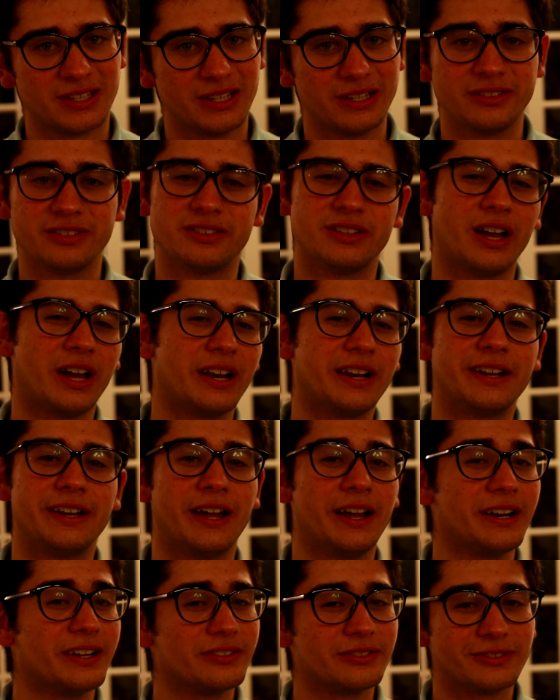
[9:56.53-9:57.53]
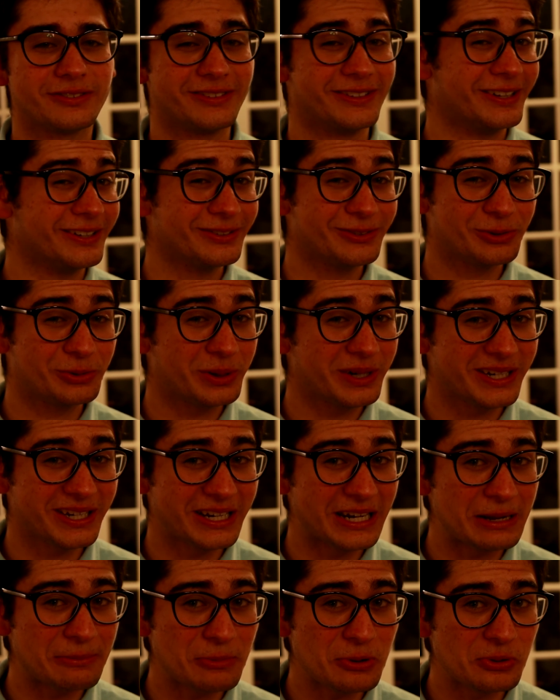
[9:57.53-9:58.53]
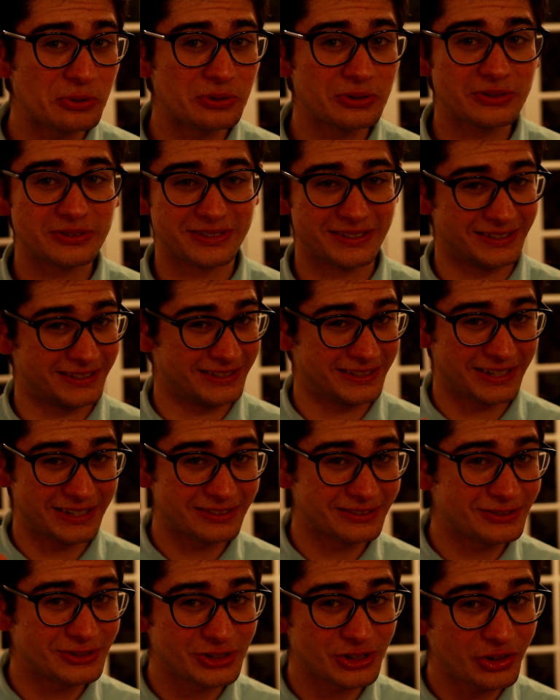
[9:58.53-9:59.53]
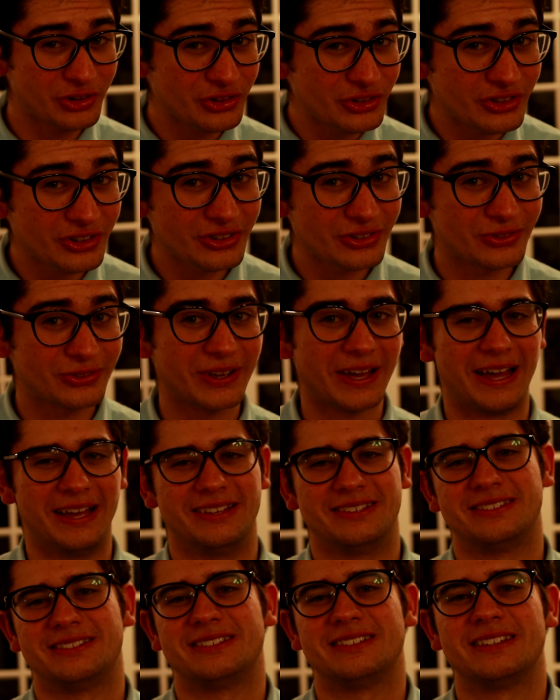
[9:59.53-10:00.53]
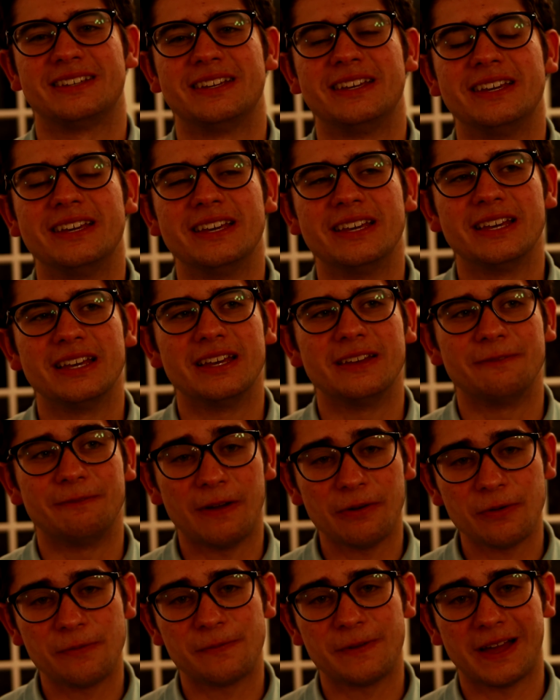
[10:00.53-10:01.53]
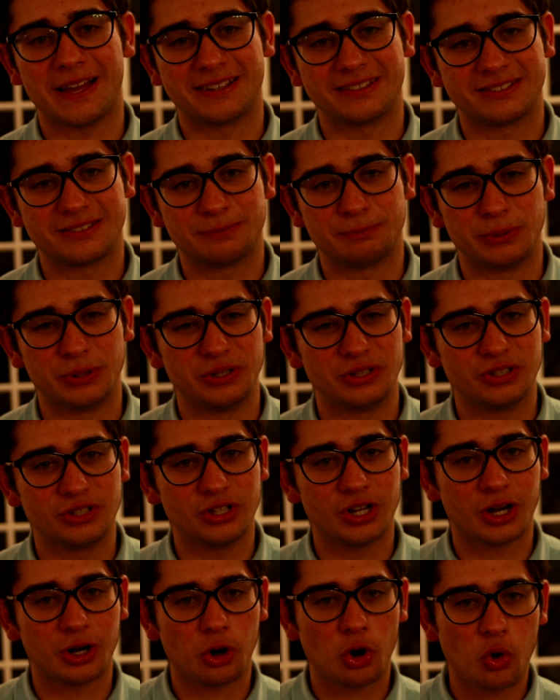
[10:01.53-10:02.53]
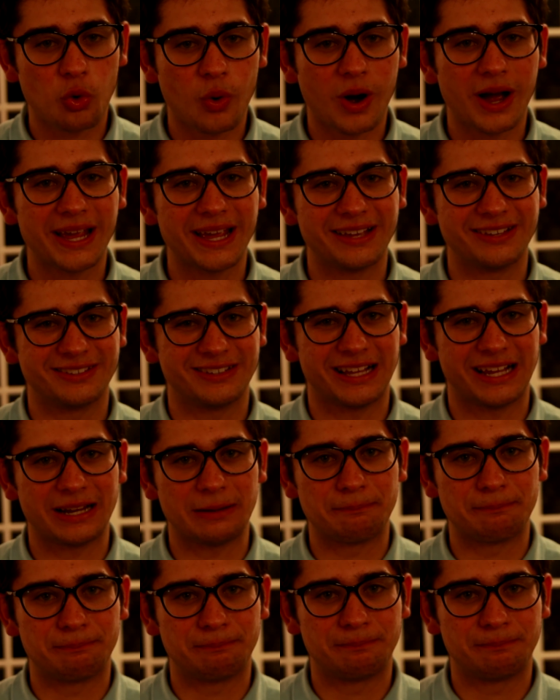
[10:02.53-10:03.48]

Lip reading: It's not as quick anymore, not just as fast. Very fast, but not quite as like